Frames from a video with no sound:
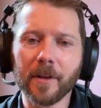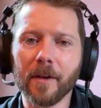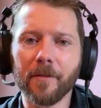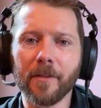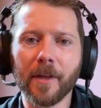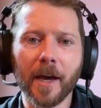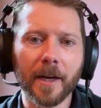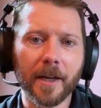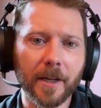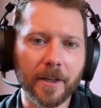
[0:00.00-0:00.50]

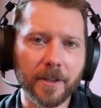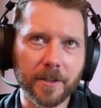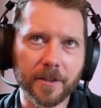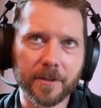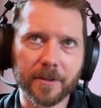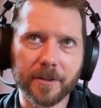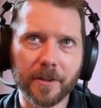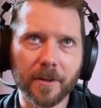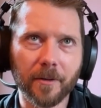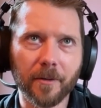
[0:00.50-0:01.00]
that itch
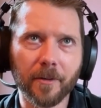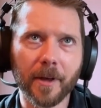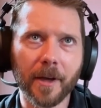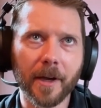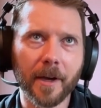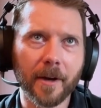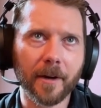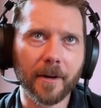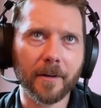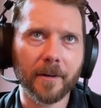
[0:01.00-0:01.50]
is still
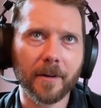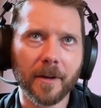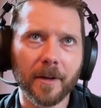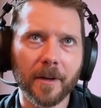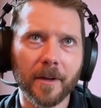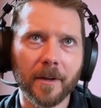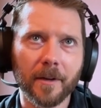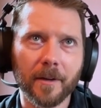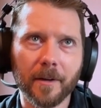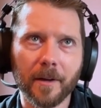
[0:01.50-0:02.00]
there
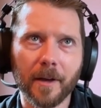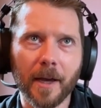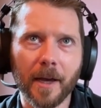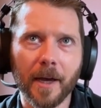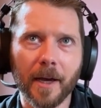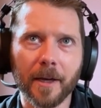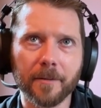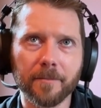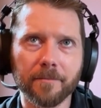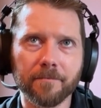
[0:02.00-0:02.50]

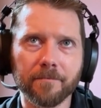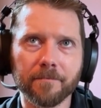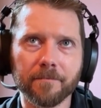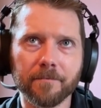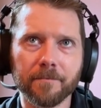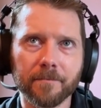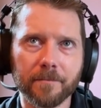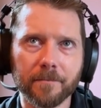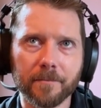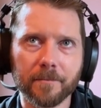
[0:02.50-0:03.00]

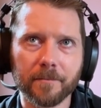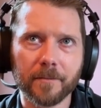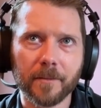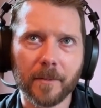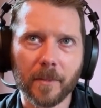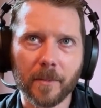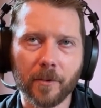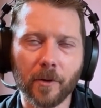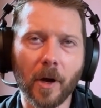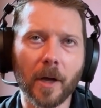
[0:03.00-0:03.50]

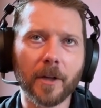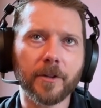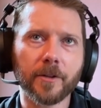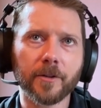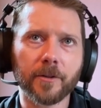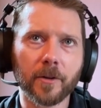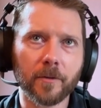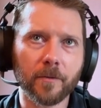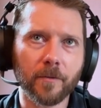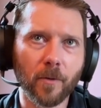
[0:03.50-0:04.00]
so I
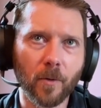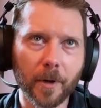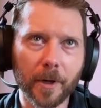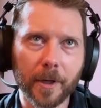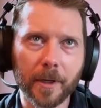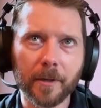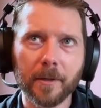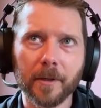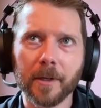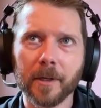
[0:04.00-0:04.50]
just turned
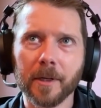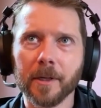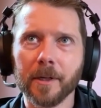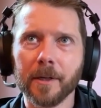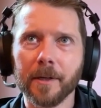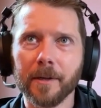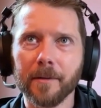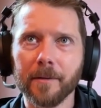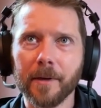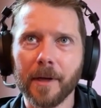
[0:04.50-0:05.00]
40
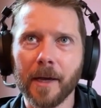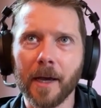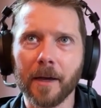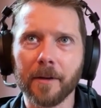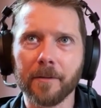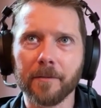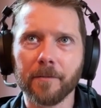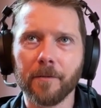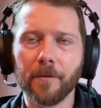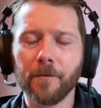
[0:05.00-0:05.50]

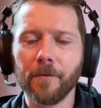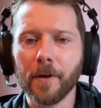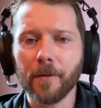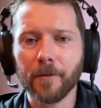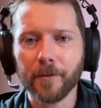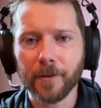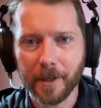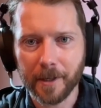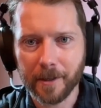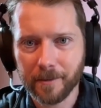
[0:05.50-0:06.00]
at
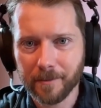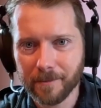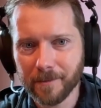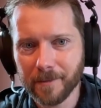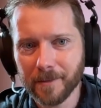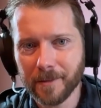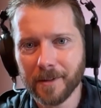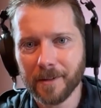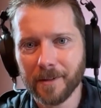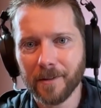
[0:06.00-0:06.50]
50,
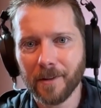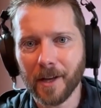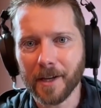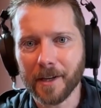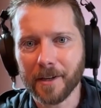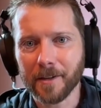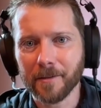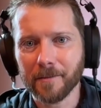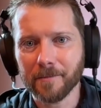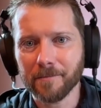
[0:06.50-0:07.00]

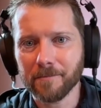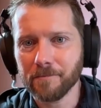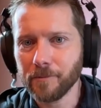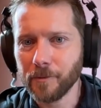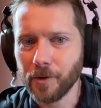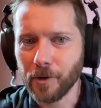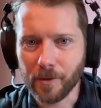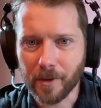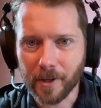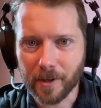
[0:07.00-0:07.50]
like,
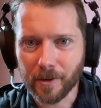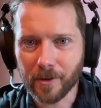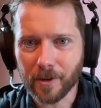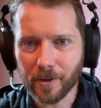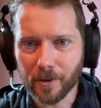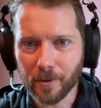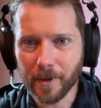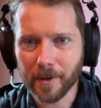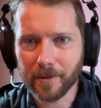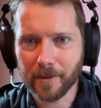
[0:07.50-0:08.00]
do you think you
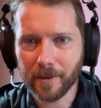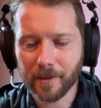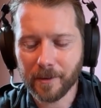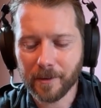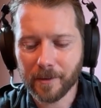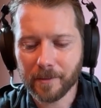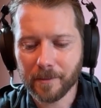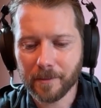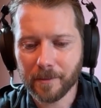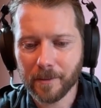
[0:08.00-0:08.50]
can do business?
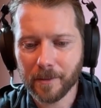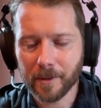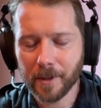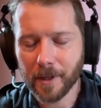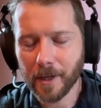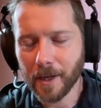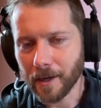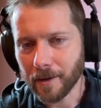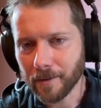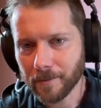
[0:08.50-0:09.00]

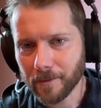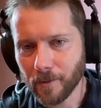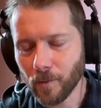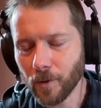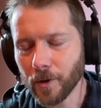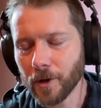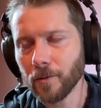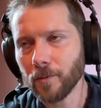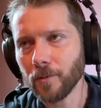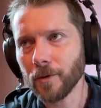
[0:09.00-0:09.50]
Yeah.
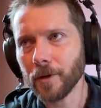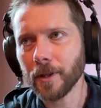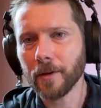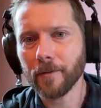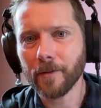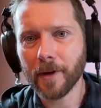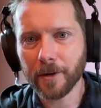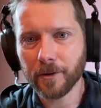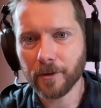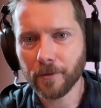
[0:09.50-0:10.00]
Would it really
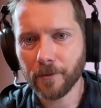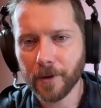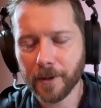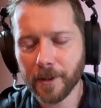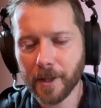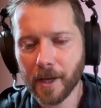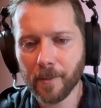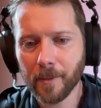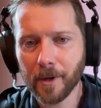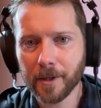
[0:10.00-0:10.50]
have
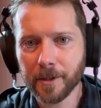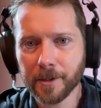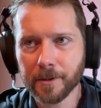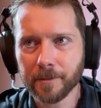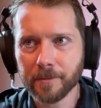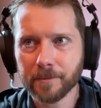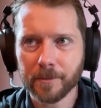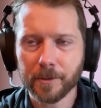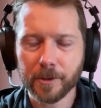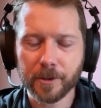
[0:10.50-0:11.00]
atrophied that
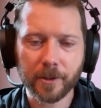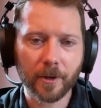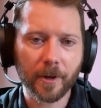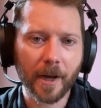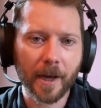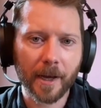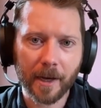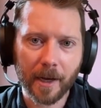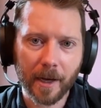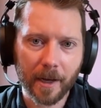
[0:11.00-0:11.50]
much? Sure.
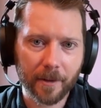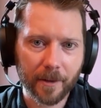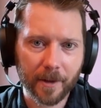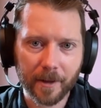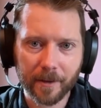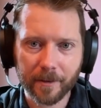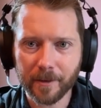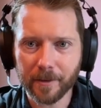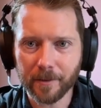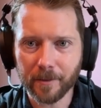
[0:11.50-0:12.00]
AI
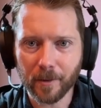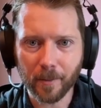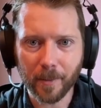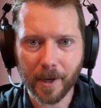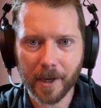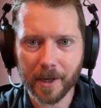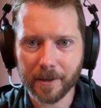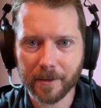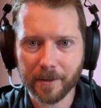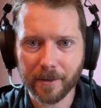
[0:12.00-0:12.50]
this and
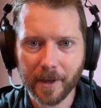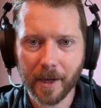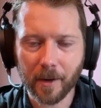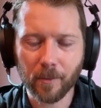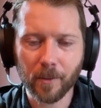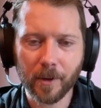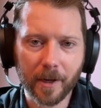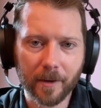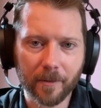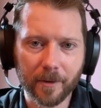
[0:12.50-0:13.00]
robotics
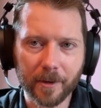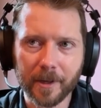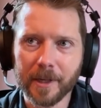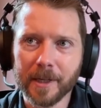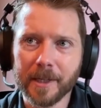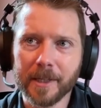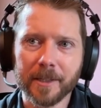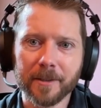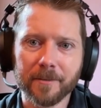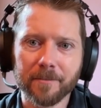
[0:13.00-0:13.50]
that, whatever.
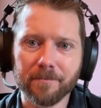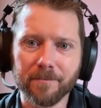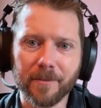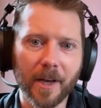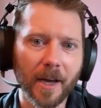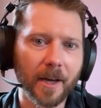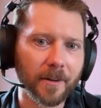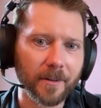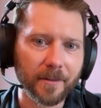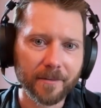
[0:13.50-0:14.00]

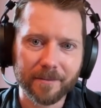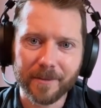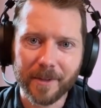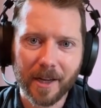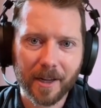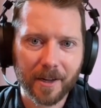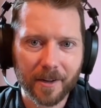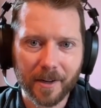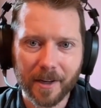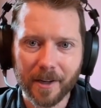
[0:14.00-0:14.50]

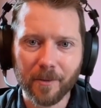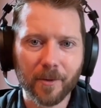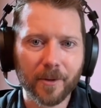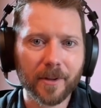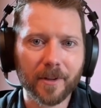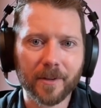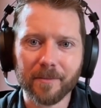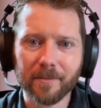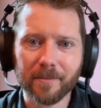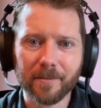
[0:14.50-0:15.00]
It
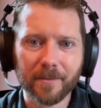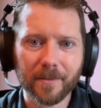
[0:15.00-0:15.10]
wouldn't,